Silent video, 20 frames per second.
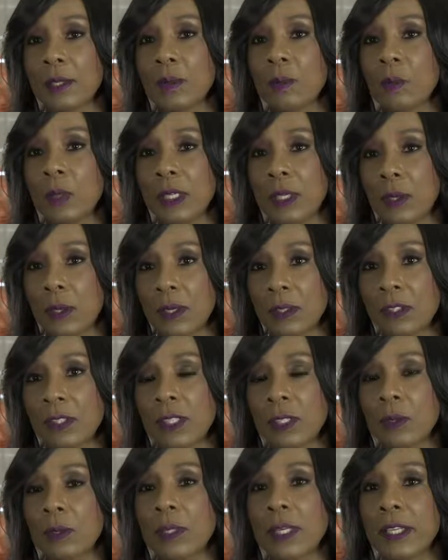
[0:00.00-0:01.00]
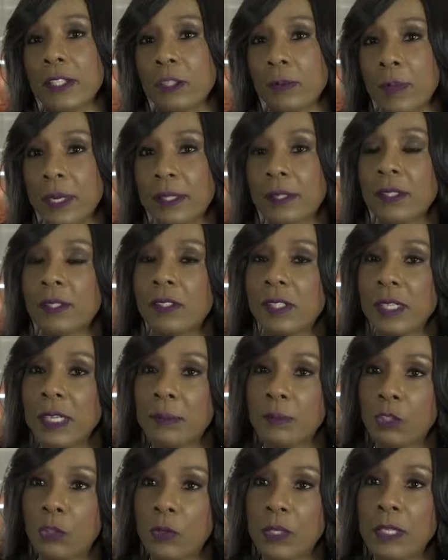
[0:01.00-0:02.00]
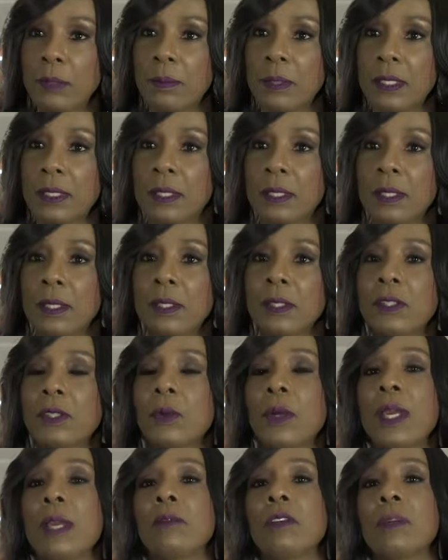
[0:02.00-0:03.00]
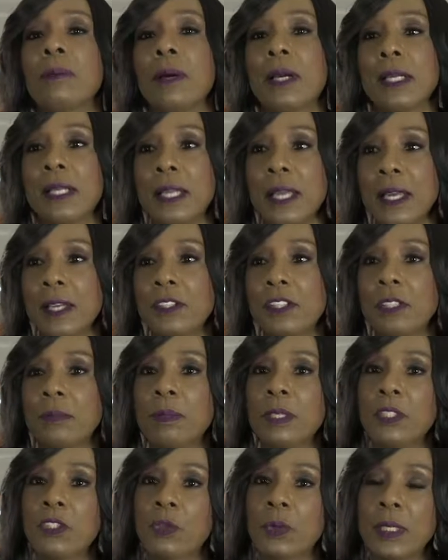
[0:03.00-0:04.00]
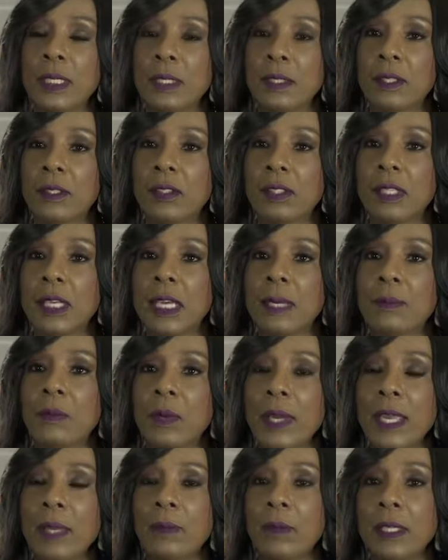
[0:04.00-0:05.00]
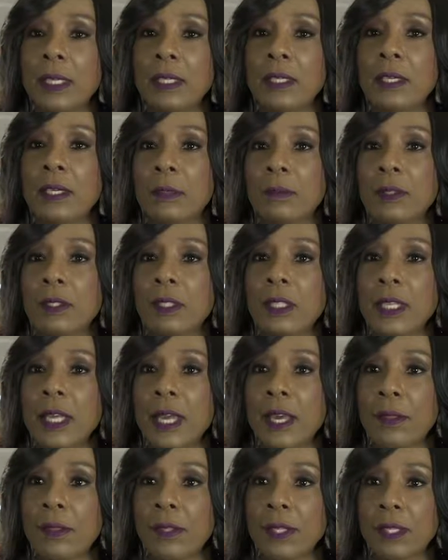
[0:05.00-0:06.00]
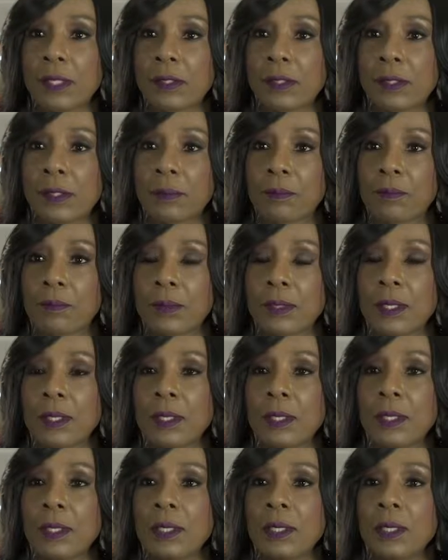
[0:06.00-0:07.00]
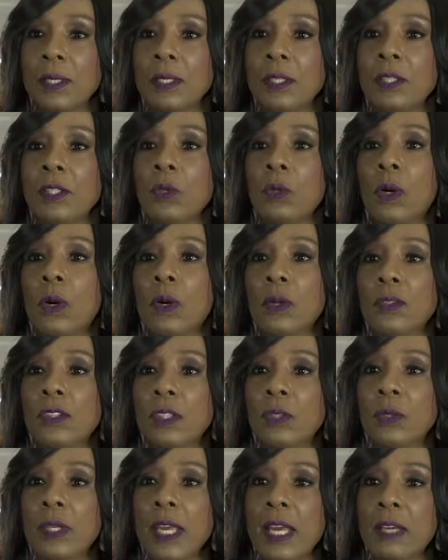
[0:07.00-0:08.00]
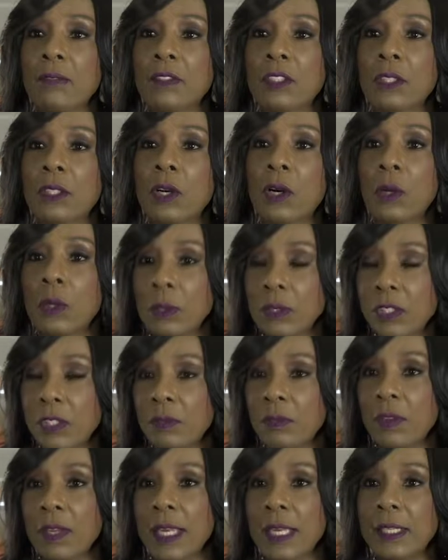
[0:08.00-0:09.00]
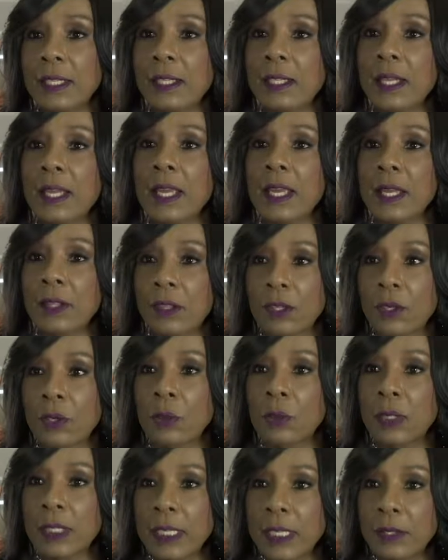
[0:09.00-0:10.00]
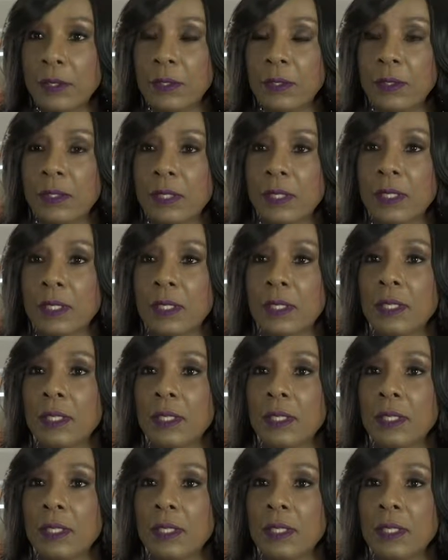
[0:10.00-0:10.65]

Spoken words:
we'd also expect the same treatment. So everybody has to be treated the same way when it comes to ethics. You also have to cultivate ethical leaders.